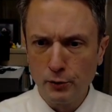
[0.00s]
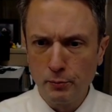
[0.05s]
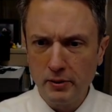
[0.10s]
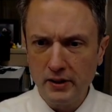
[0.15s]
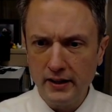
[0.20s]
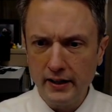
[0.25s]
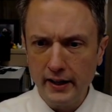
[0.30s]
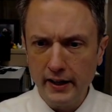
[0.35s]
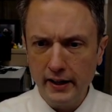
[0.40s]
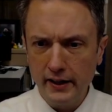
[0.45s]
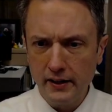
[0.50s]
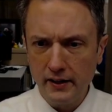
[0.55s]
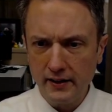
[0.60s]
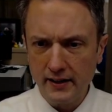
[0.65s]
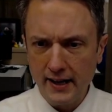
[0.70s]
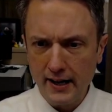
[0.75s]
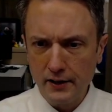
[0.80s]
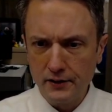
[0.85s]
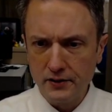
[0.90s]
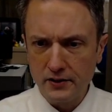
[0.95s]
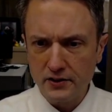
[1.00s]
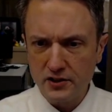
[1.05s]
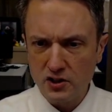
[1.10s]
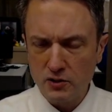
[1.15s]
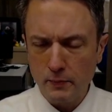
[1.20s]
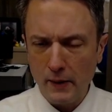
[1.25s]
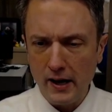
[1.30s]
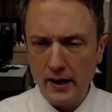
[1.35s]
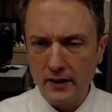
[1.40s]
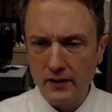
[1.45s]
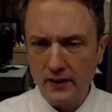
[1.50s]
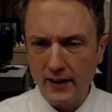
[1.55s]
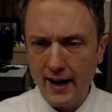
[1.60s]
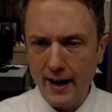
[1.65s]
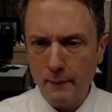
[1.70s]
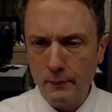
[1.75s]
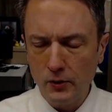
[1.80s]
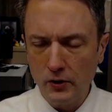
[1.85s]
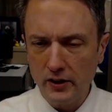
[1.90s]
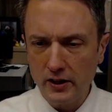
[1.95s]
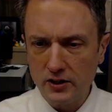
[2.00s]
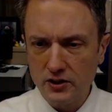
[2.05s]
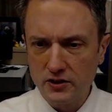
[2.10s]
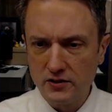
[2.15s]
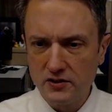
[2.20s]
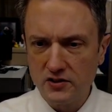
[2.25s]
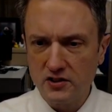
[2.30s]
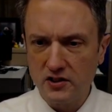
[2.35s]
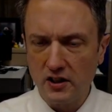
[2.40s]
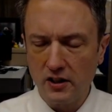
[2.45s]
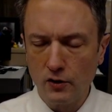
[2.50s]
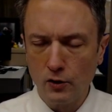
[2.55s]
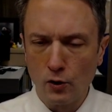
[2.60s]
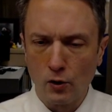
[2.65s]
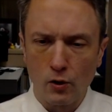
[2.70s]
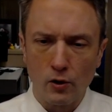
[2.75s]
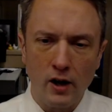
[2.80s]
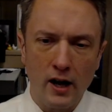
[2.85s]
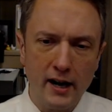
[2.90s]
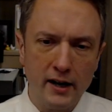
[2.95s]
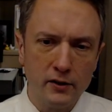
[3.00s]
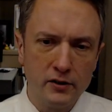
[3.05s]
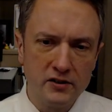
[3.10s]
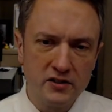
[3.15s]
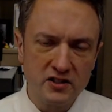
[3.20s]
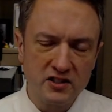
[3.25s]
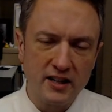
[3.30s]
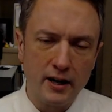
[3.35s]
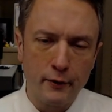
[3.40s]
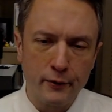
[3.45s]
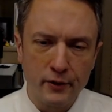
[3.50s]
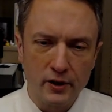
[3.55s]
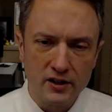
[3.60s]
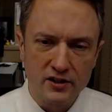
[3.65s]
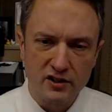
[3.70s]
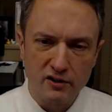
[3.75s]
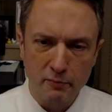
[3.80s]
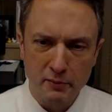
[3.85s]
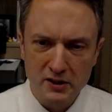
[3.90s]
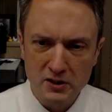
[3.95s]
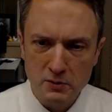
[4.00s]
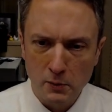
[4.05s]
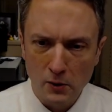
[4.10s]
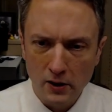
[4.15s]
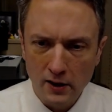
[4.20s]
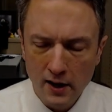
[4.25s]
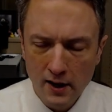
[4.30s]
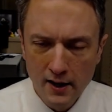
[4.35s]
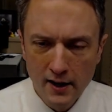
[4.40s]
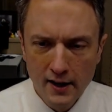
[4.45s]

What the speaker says: PA, and down the spine of the Appalachians, the Laurel Highlands, south and east of Pittsburgh.